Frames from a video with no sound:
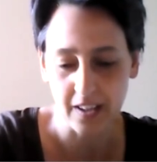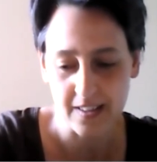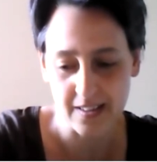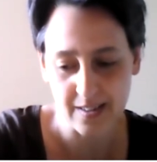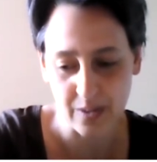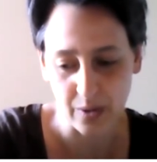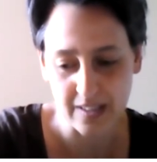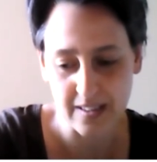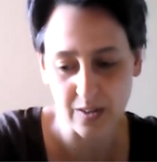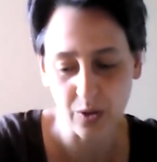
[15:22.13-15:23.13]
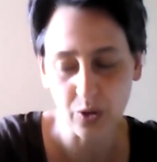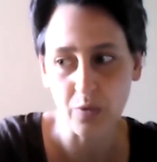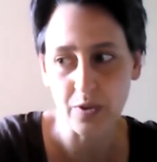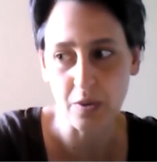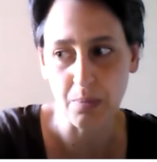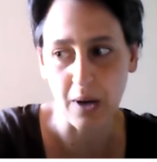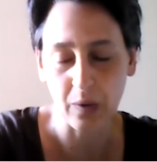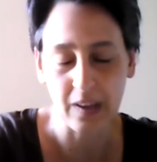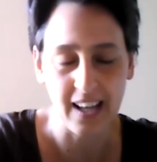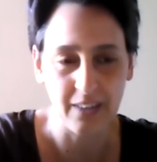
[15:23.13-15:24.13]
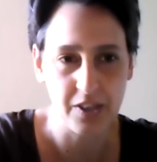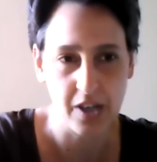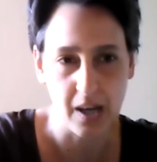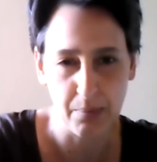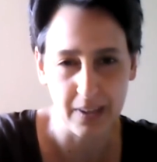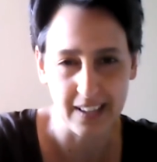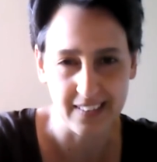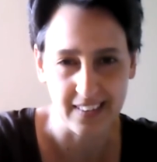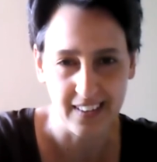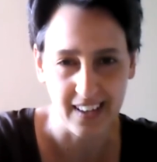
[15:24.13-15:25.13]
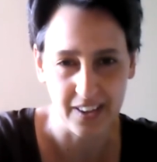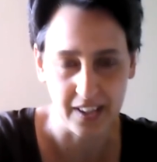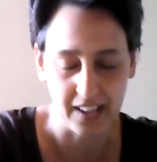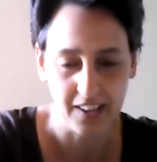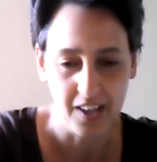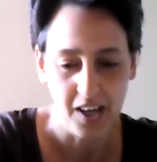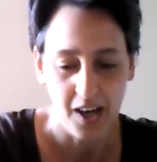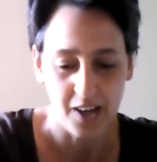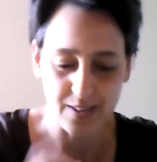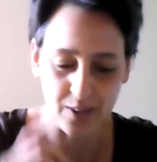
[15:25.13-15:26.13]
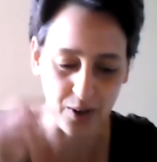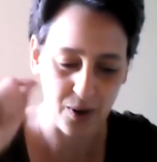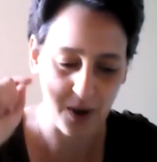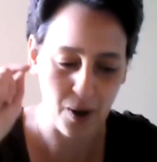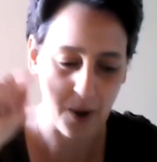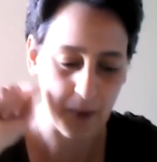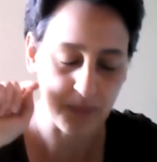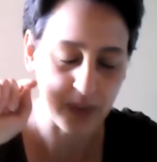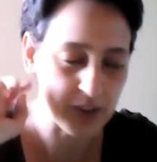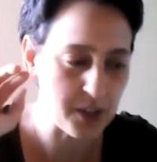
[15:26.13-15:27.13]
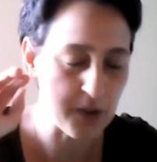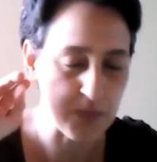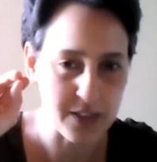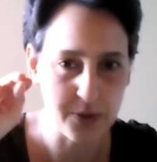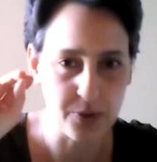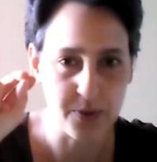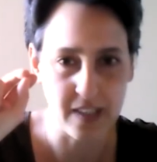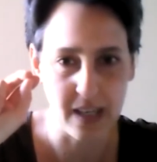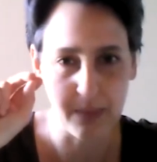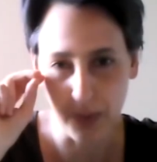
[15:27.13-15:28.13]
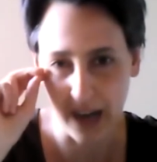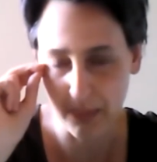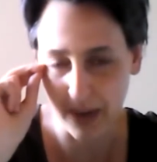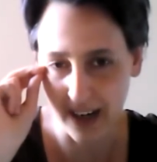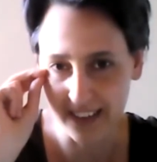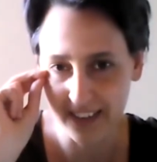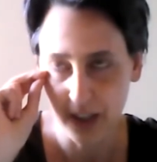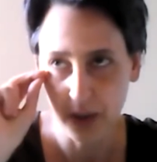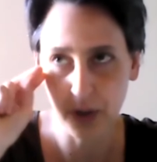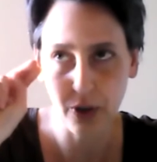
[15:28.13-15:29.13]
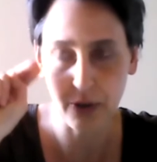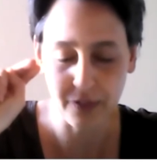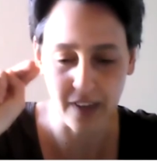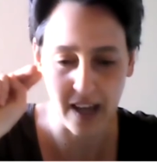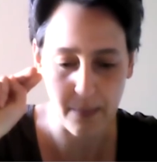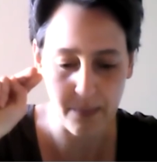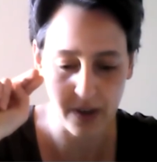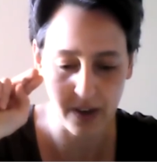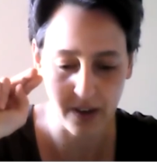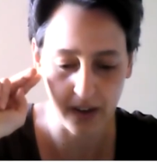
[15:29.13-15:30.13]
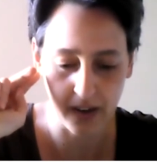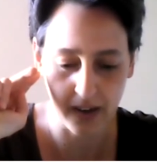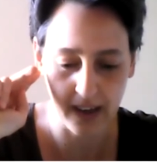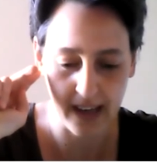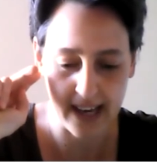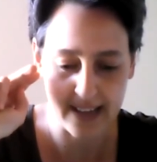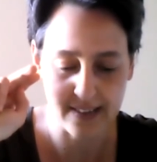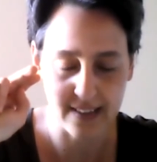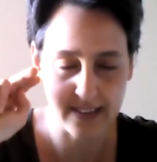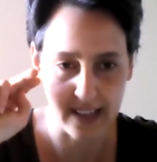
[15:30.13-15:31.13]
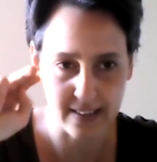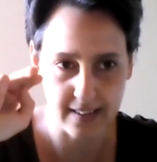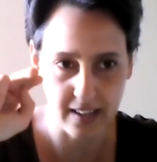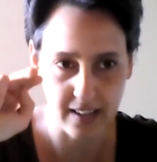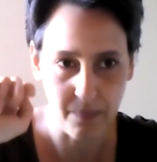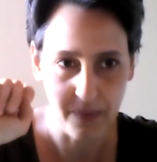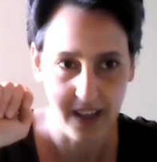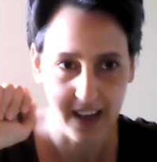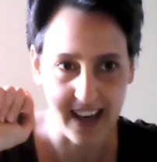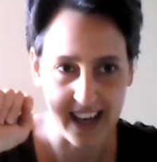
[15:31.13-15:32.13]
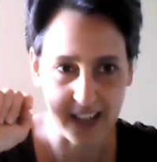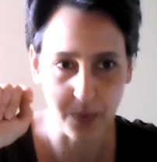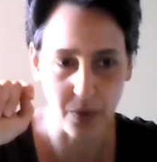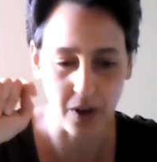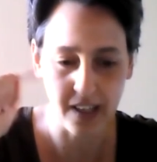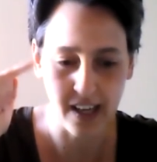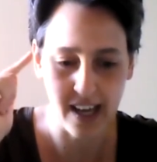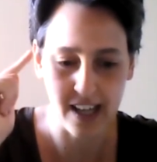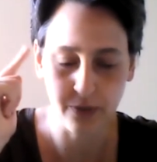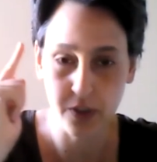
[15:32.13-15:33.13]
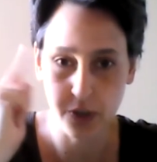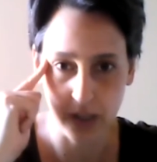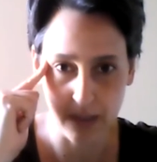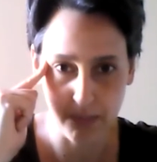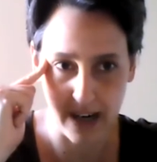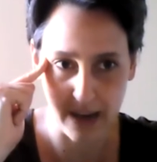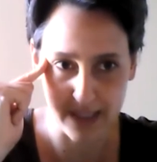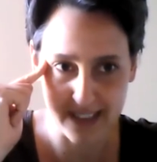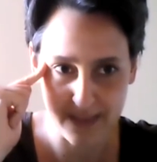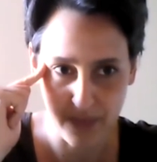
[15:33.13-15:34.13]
so it's not always about language ability, I think. So 3 of my students came to my mind. 2 of them has dyslexia and 1 had visual impairments,